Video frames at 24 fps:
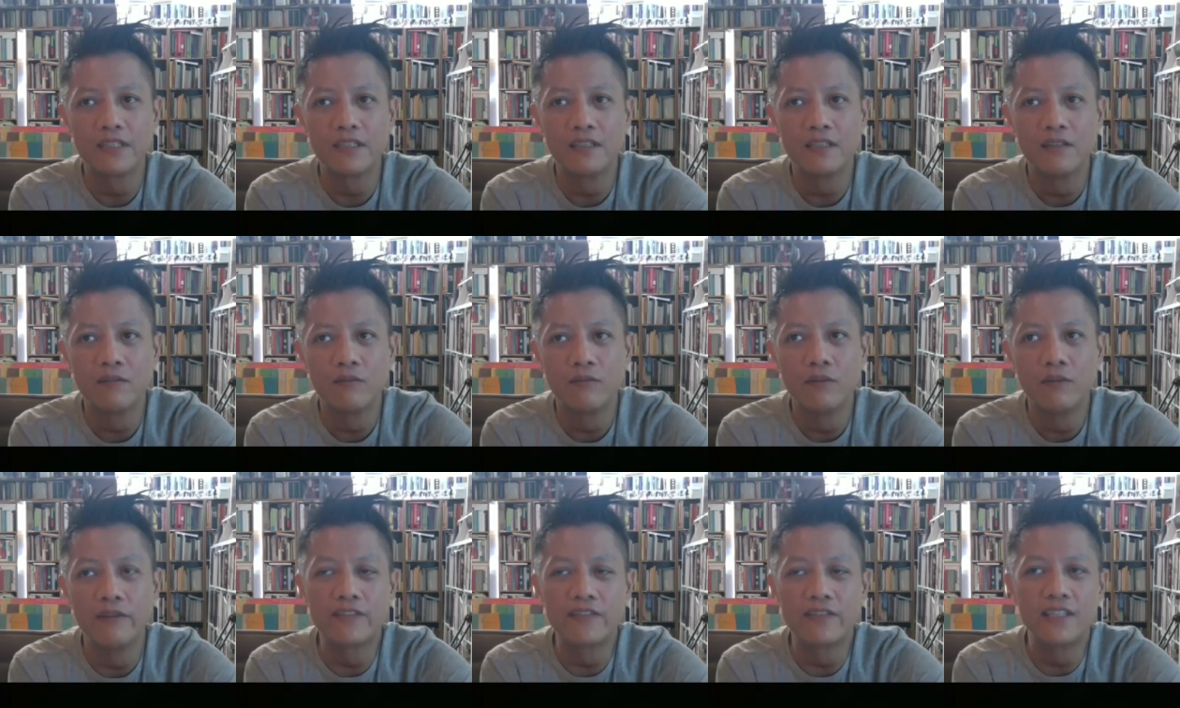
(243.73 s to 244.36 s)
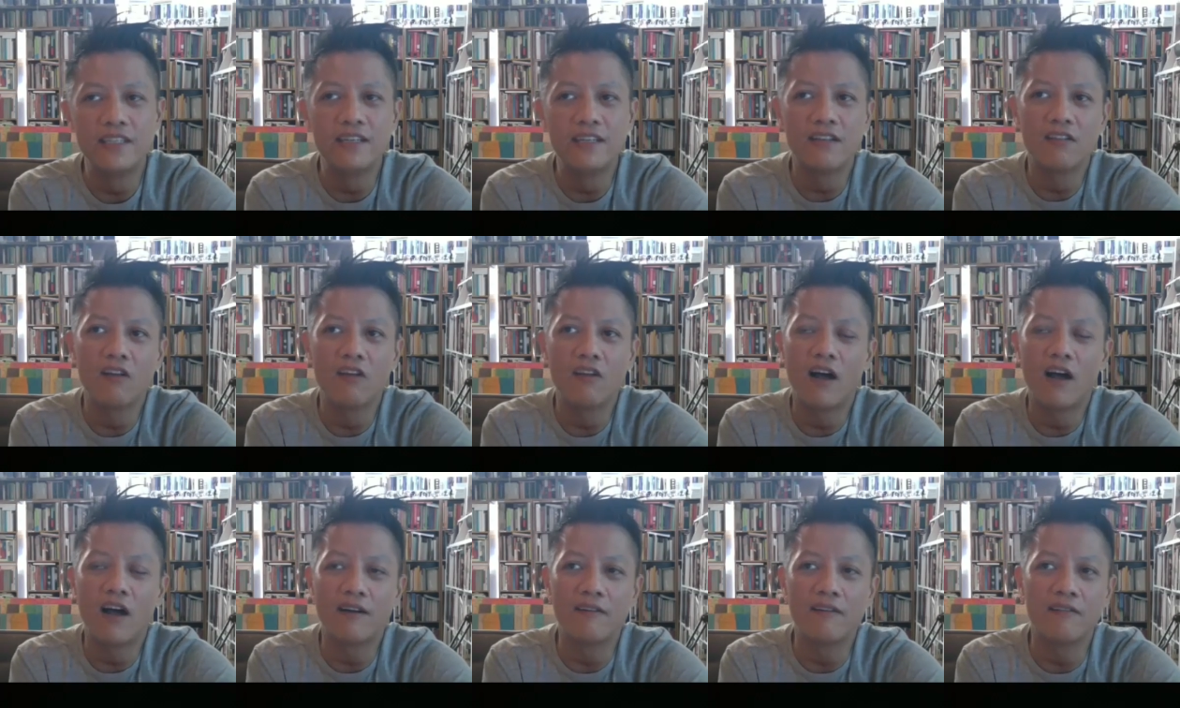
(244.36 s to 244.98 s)
we've seen a
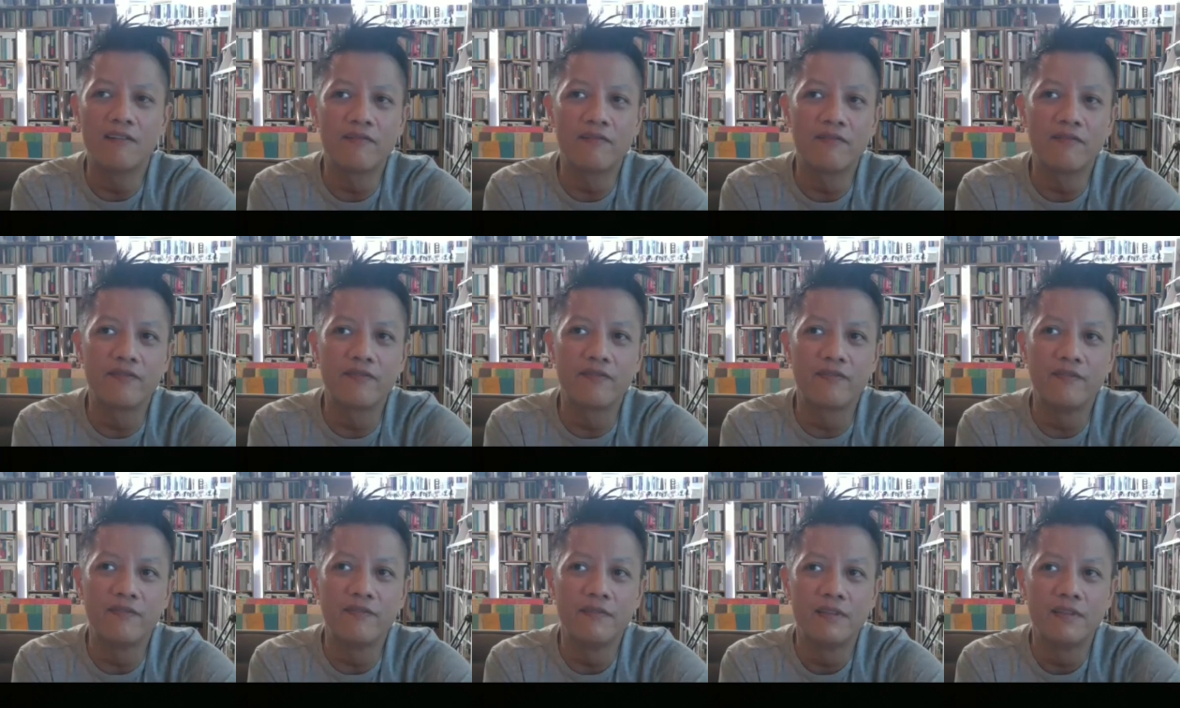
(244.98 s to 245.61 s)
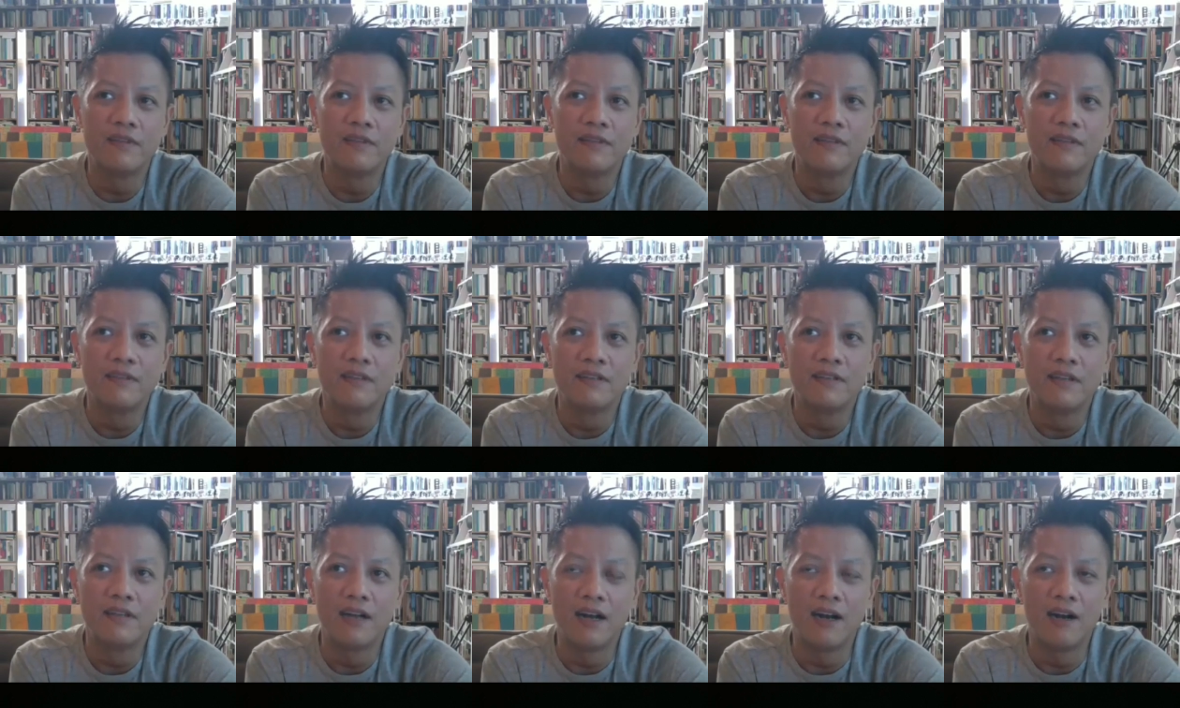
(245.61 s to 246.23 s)
lot of
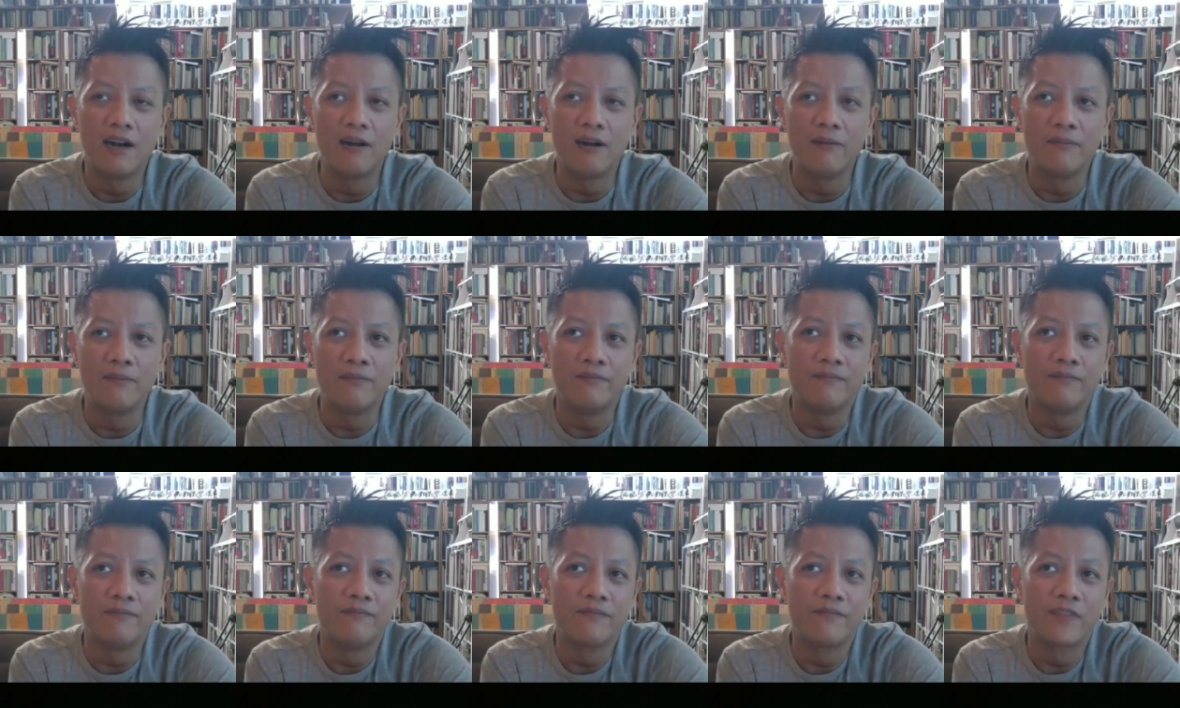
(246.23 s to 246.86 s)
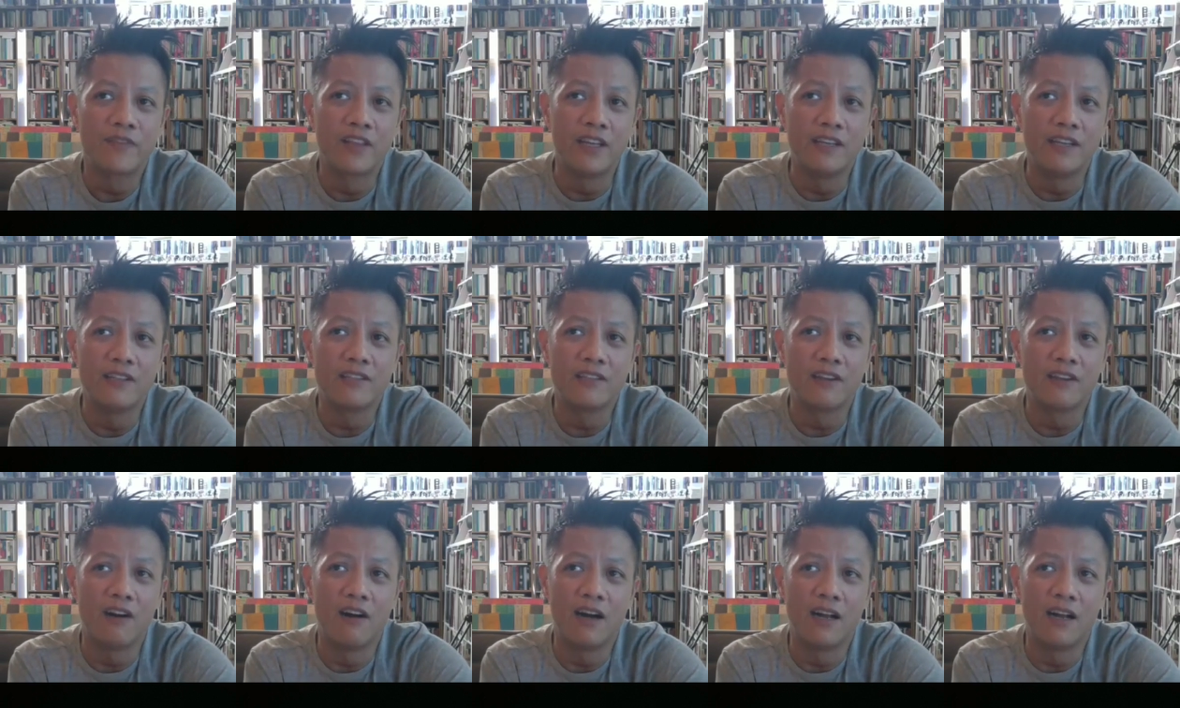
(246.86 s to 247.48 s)
um, things
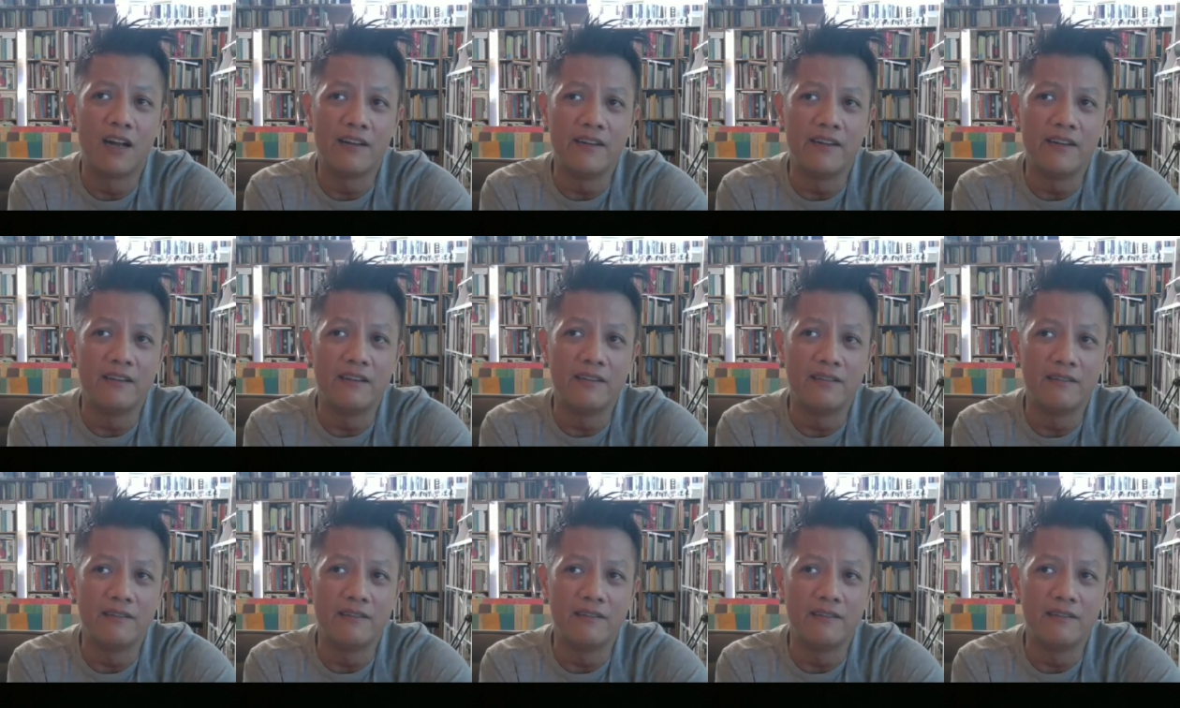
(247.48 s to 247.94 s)
on